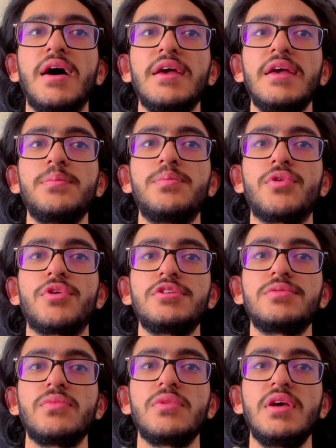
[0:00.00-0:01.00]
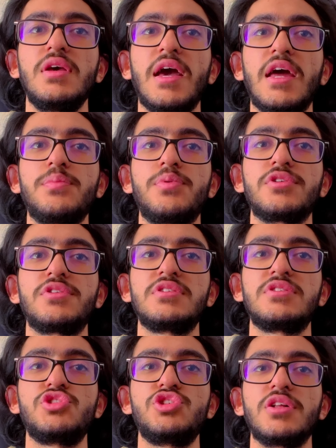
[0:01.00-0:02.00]
Import, and import
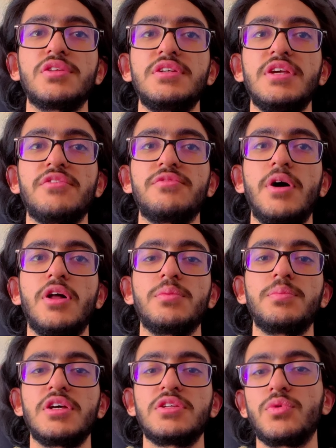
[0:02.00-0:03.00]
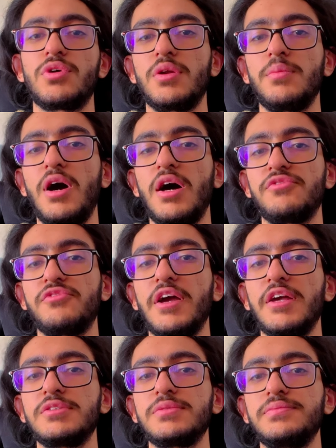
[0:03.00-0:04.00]
this GLTF model because we're going to modify
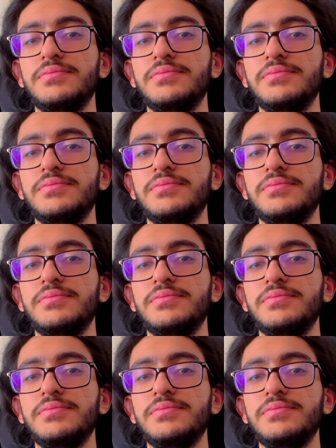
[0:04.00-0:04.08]
it.